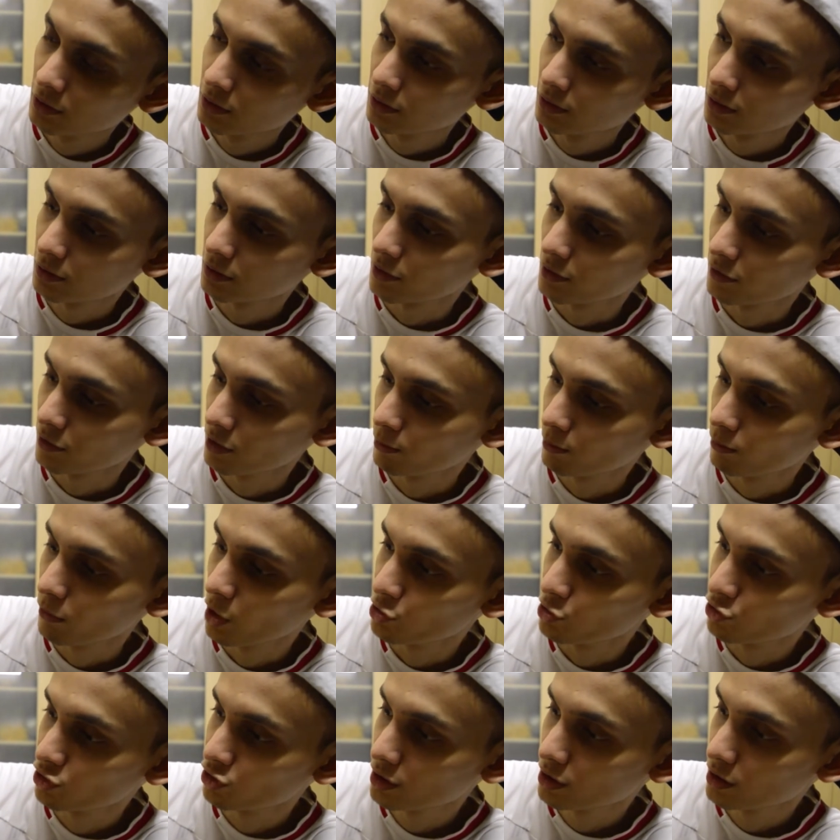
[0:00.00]
Nothing
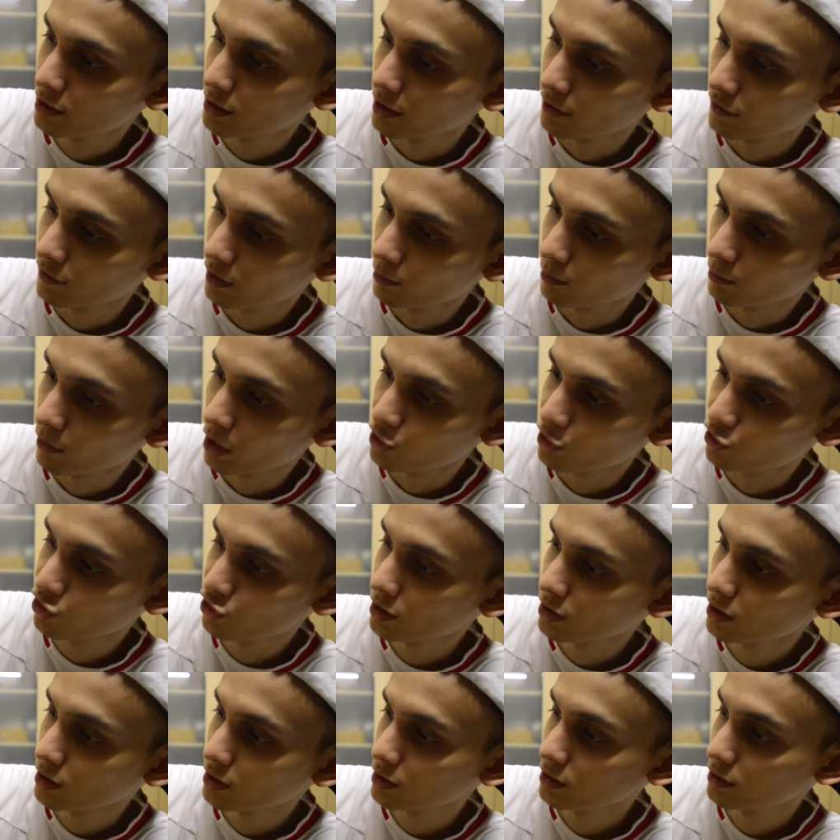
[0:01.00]
much here.
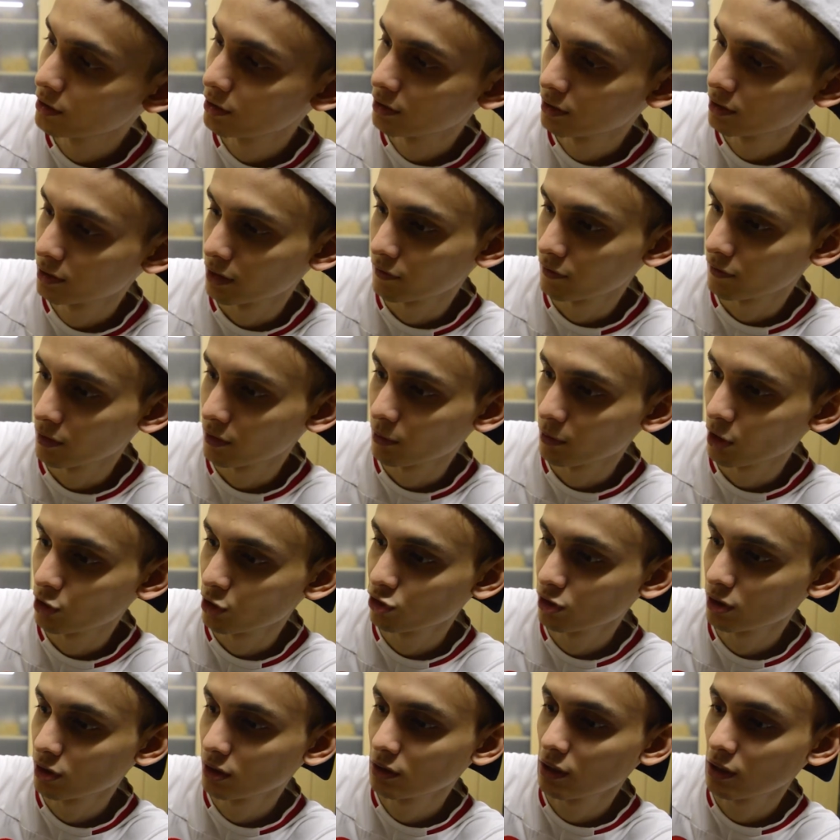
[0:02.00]

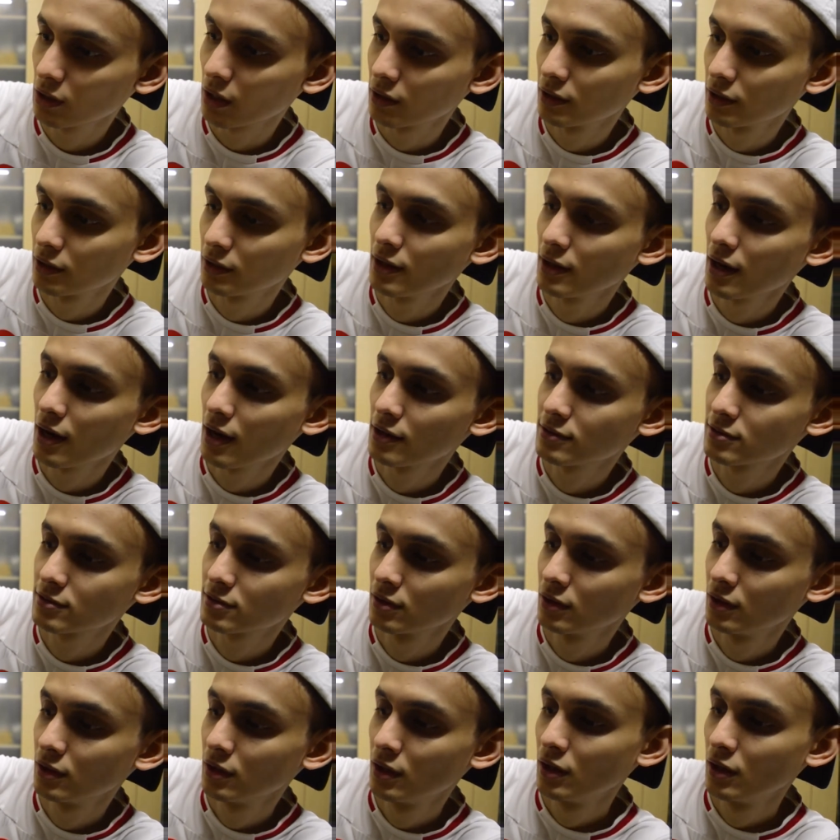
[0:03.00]

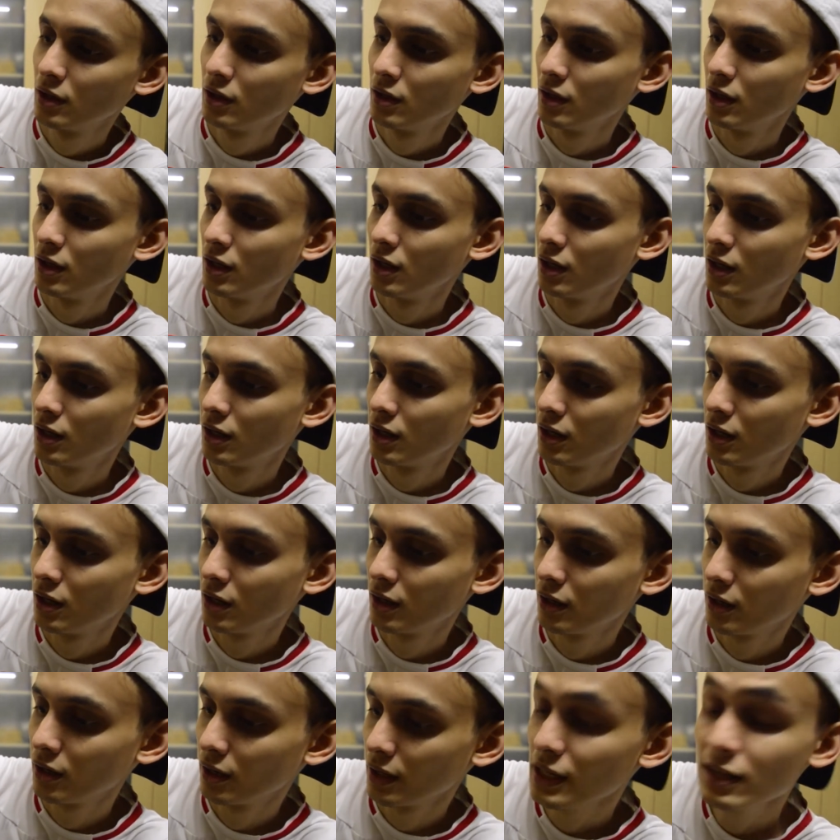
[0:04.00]
Adidas.
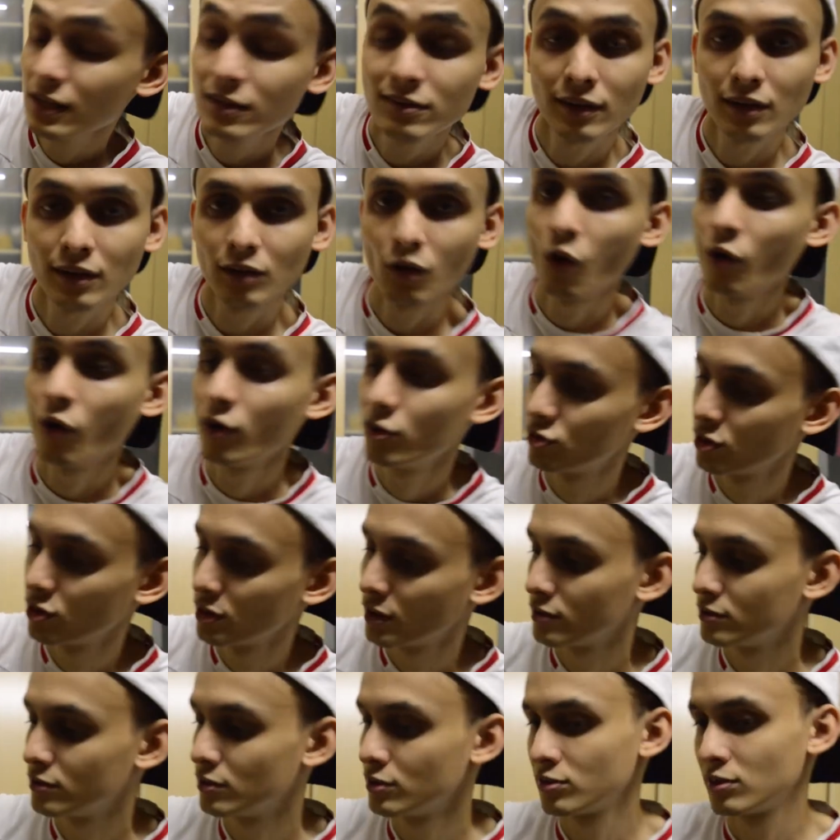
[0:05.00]
It is an
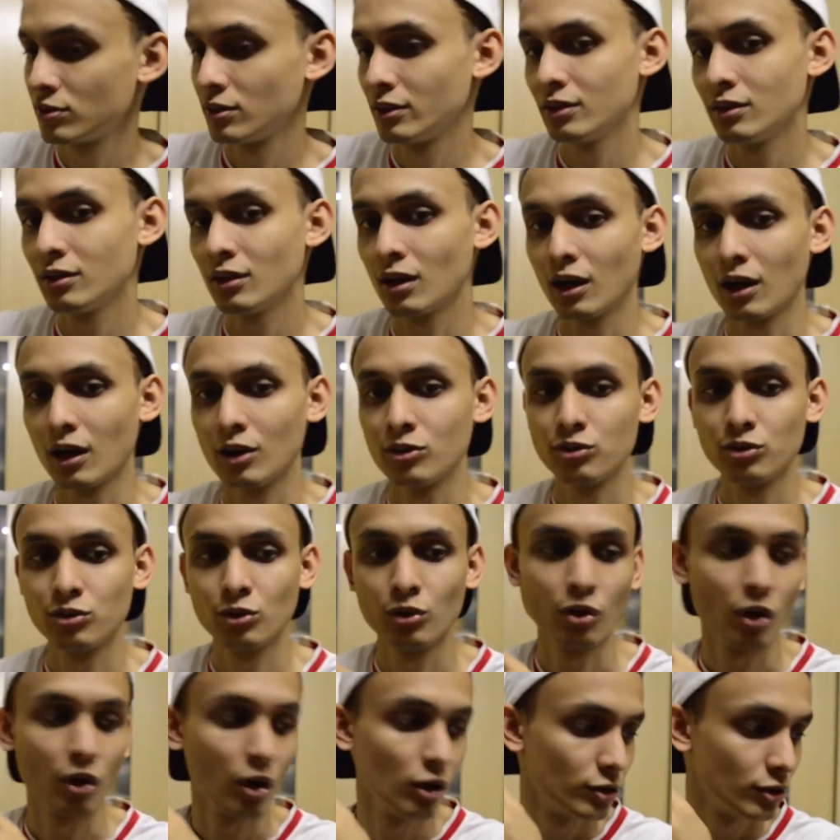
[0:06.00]
original DC, as
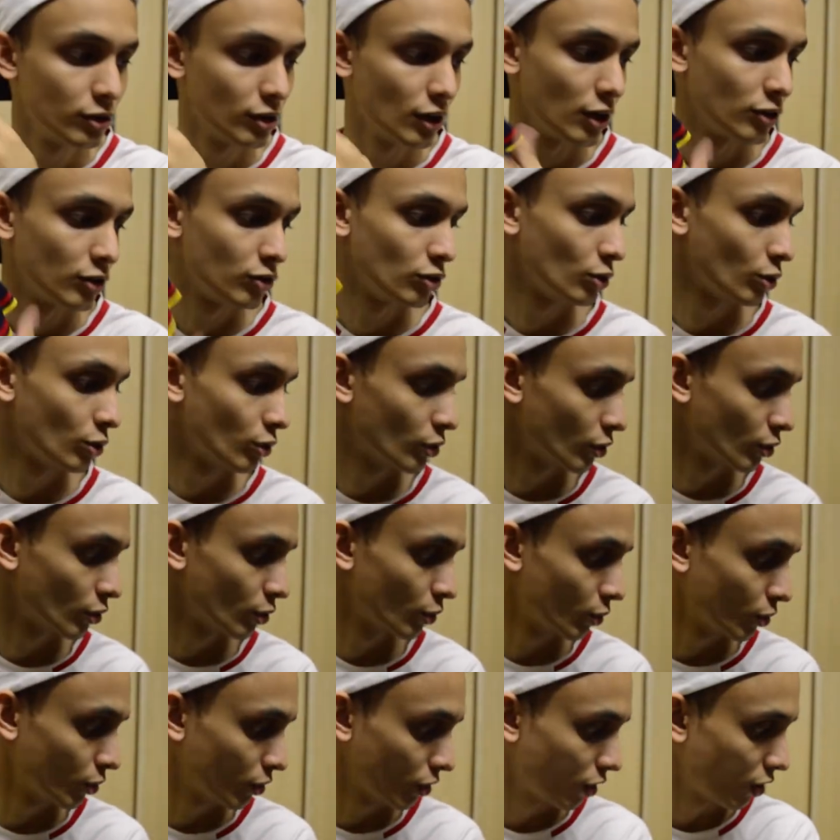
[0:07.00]
you
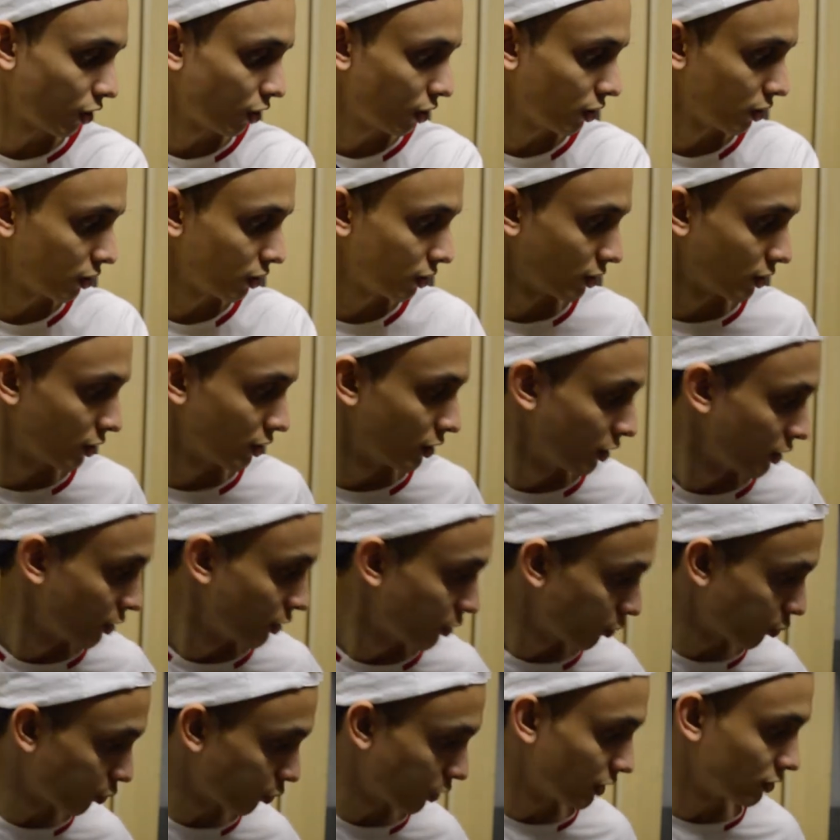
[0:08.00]
all
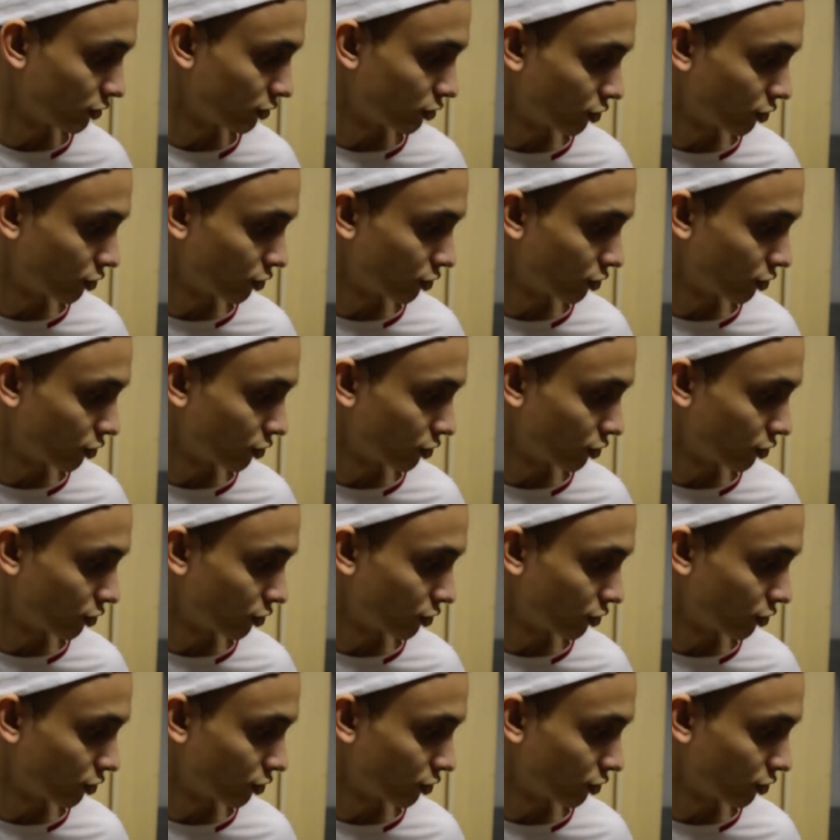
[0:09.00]
want to